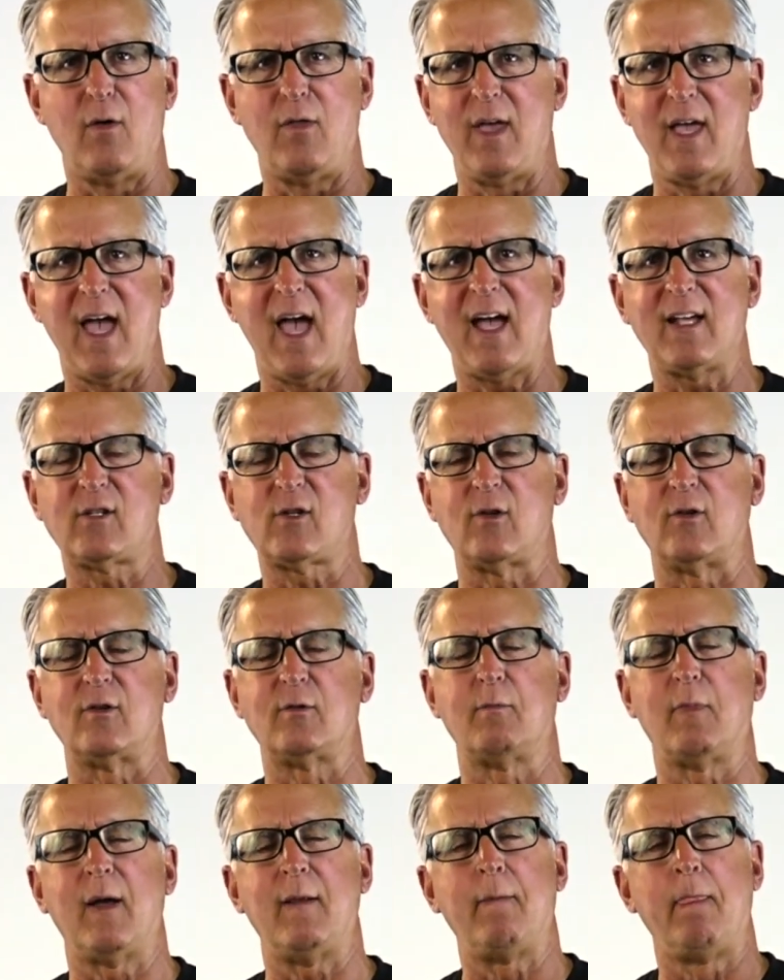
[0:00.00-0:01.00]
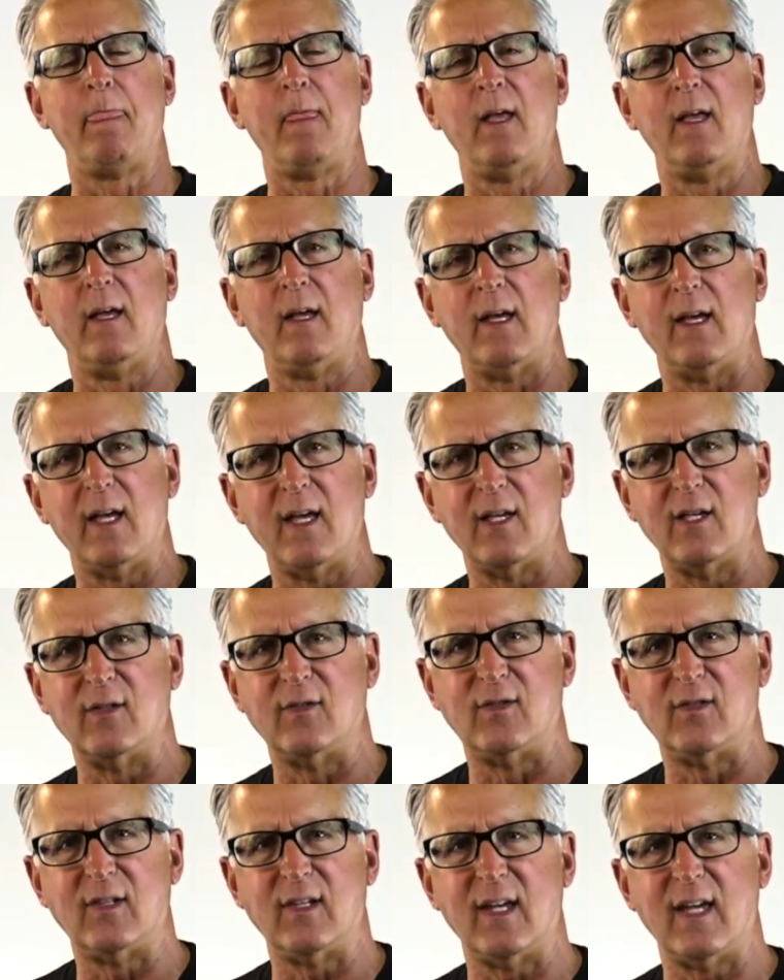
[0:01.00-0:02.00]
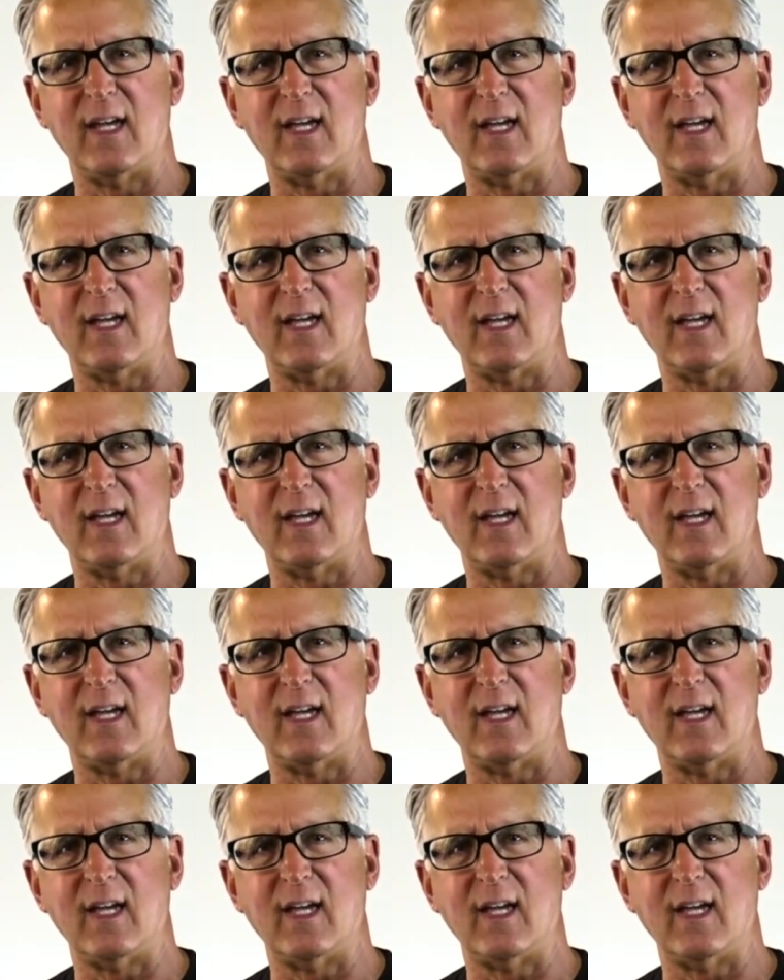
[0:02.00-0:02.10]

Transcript: the answers, but is